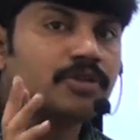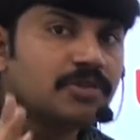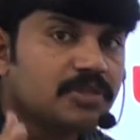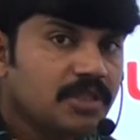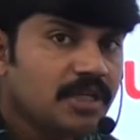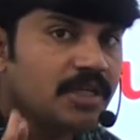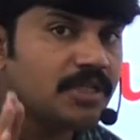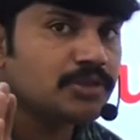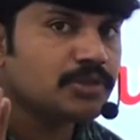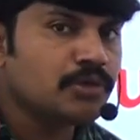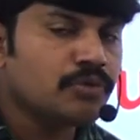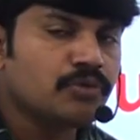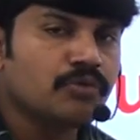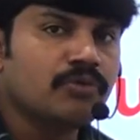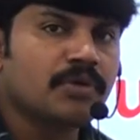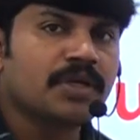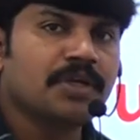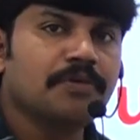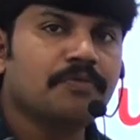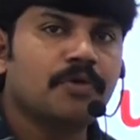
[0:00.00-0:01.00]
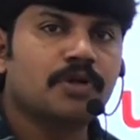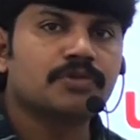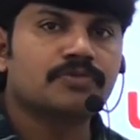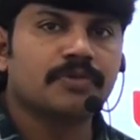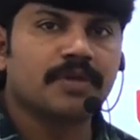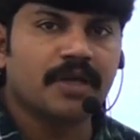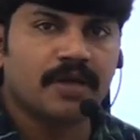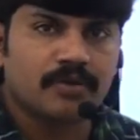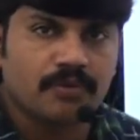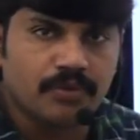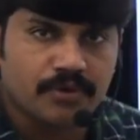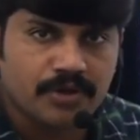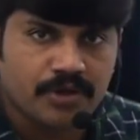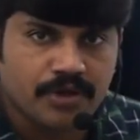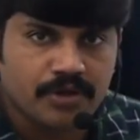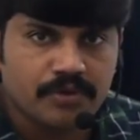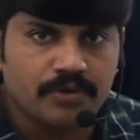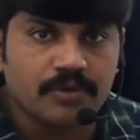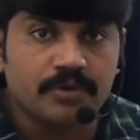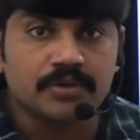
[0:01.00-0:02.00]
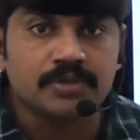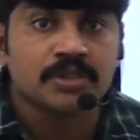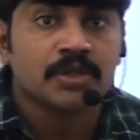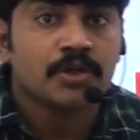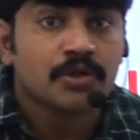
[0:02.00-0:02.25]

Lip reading: These are two keywords we are going to use